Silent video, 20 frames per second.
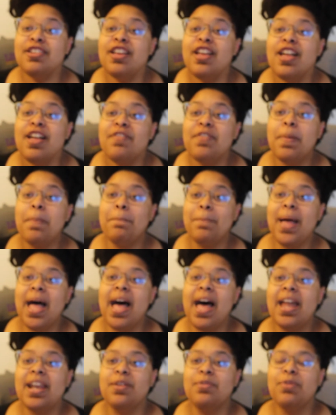loving
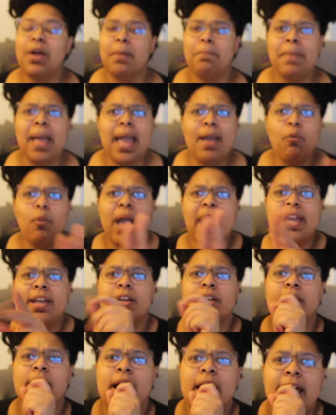body. Wait,
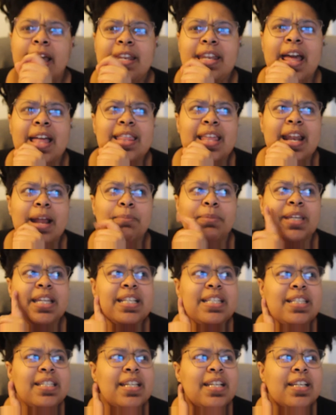wait. Now that I'm
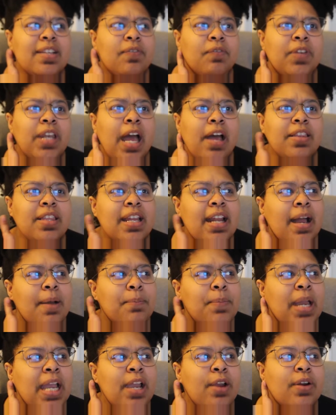listening, now that
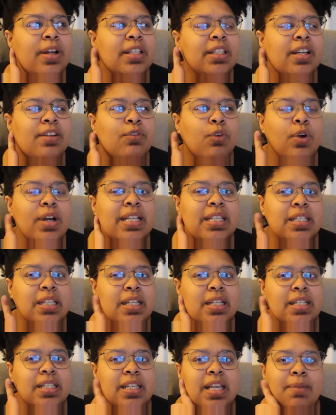I'm hearing their
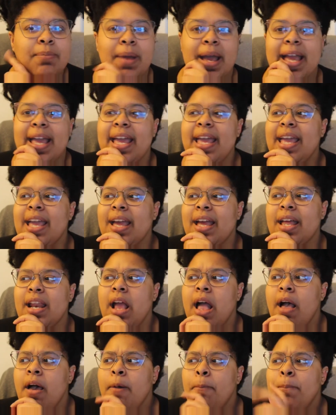voices in my head,
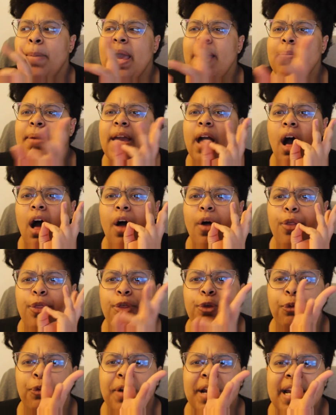maybe all
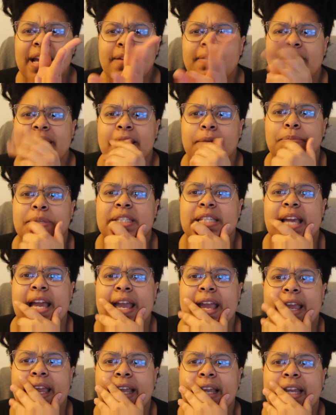three of them
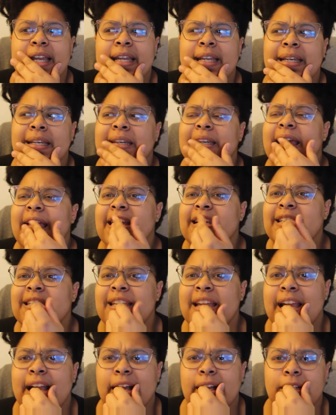sang in H
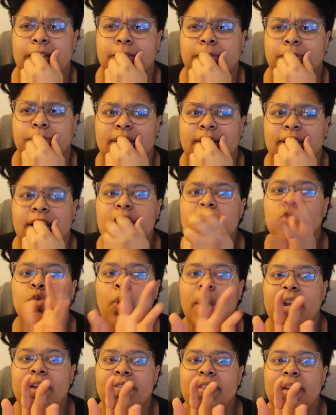Town. Because
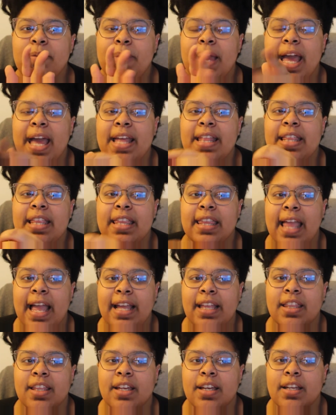one of them had
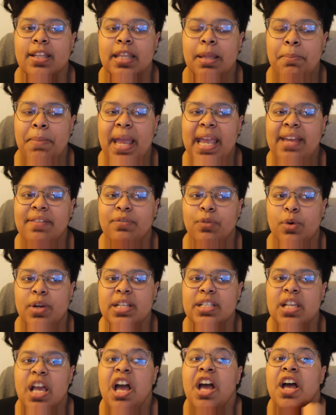like the, the main
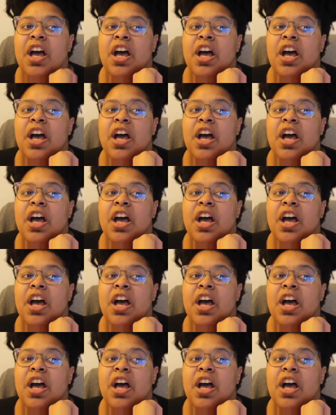voice.